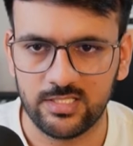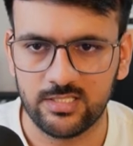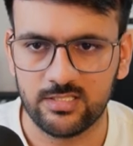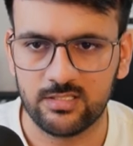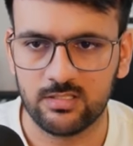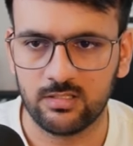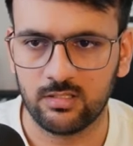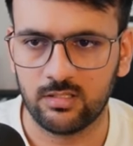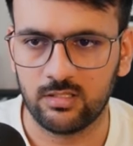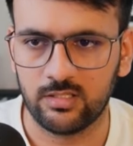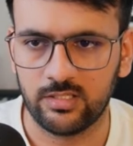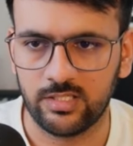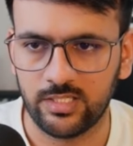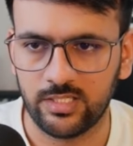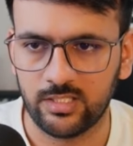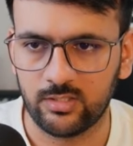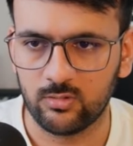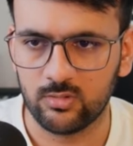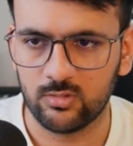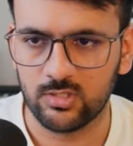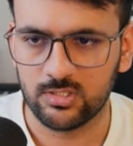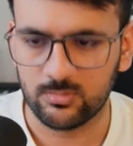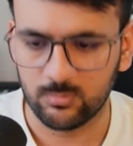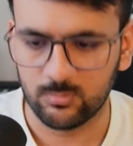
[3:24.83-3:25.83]
a link to
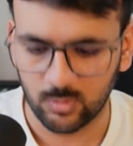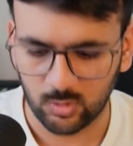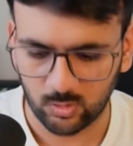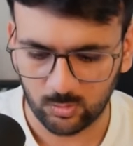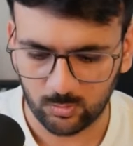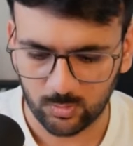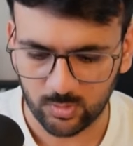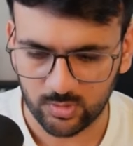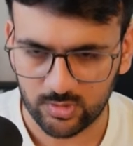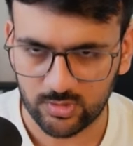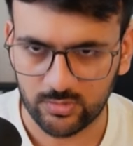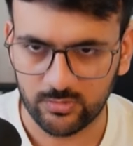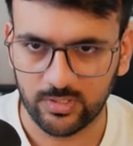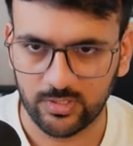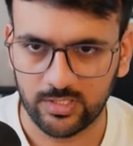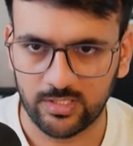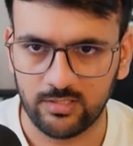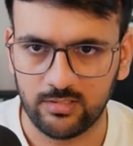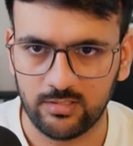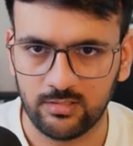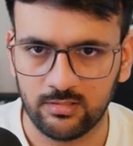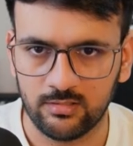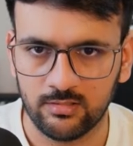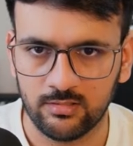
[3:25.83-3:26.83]
this blog post
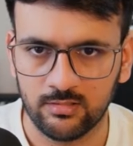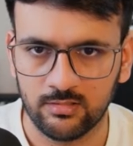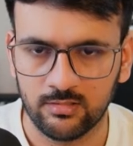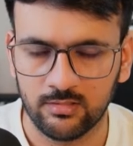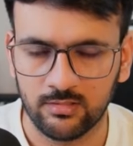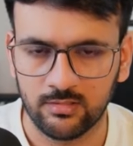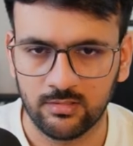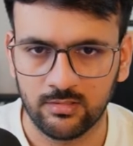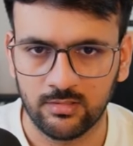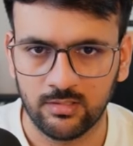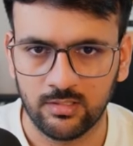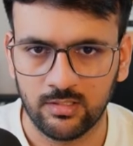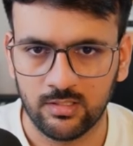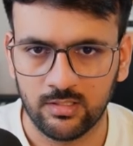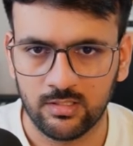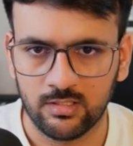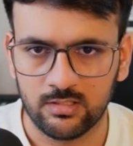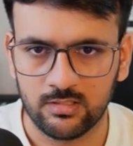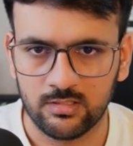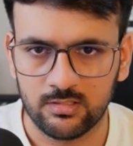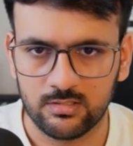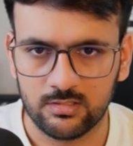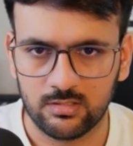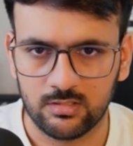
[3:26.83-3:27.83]
URL.
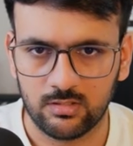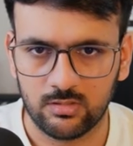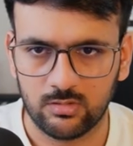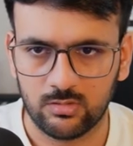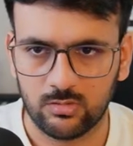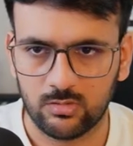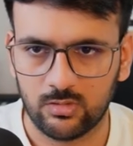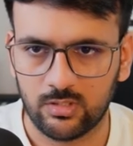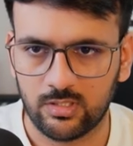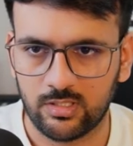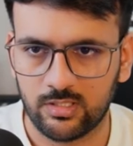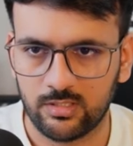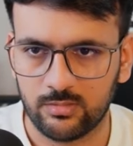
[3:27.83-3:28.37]
So I'm